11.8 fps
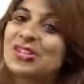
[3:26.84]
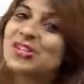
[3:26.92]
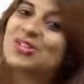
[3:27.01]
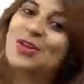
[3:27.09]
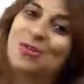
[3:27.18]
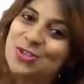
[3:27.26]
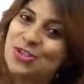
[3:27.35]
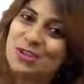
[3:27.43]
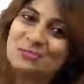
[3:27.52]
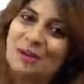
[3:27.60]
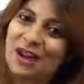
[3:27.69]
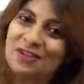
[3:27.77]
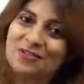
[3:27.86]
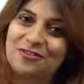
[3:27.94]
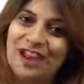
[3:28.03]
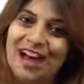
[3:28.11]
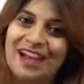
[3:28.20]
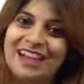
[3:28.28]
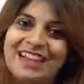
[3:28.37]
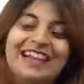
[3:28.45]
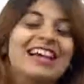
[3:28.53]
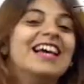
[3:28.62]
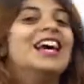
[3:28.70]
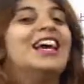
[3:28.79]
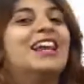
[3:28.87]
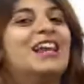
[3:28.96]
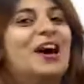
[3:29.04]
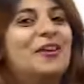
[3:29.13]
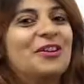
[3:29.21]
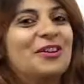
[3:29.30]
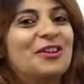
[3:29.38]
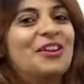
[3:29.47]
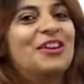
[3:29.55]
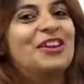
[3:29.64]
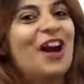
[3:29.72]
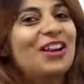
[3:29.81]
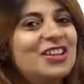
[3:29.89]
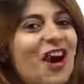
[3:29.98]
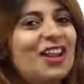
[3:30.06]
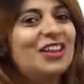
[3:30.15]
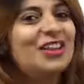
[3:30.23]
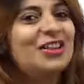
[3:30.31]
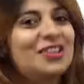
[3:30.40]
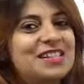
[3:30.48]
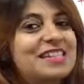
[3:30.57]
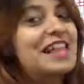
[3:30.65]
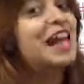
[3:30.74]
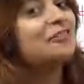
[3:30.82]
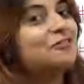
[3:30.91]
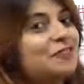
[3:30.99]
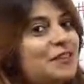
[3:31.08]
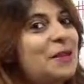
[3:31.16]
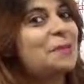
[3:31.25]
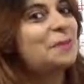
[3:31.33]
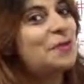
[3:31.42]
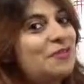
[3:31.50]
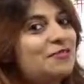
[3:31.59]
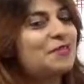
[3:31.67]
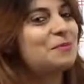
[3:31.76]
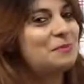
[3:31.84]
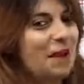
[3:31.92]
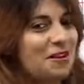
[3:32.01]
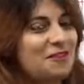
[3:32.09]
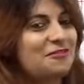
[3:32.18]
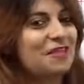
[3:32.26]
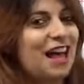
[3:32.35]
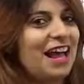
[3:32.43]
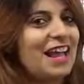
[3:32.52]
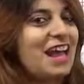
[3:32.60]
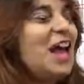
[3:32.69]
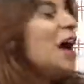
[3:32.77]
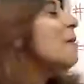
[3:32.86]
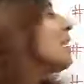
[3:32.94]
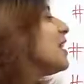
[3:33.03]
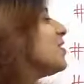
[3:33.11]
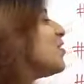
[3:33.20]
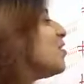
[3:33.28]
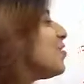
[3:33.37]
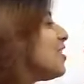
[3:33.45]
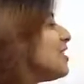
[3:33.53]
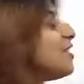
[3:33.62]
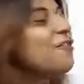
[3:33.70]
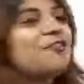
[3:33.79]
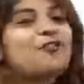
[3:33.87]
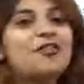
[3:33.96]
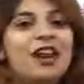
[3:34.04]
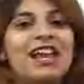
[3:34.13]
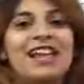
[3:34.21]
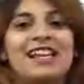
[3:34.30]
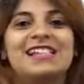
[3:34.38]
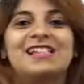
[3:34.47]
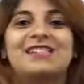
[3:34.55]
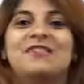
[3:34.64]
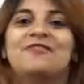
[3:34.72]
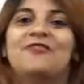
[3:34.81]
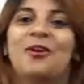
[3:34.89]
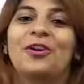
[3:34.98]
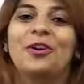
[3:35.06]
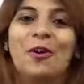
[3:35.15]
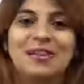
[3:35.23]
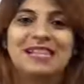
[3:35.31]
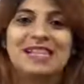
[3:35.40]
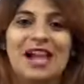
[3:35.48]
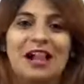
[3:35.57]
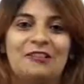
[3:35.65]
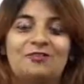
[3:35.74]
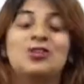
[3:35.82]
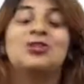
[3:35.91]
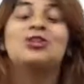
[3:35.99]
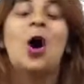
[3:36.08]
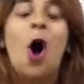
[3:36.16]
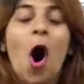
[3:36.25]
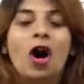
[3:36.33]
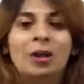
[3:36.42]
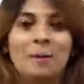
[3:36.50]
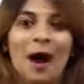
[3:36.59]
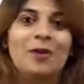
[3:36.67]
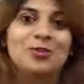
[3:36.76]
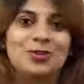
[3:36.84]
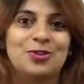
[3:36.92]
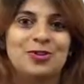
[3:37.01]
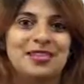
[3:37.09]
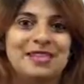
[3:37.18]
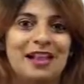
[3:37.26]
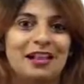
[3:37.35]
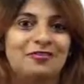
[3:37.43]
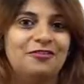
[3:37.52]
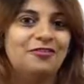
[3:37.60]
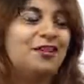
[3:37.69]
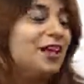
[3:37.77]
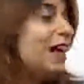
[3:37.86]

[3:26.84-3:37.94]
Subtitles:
a social butterfly. Now here you're not calling yourself the beautiful butterfly, but it's just a phrase for yourself to talk about yourself.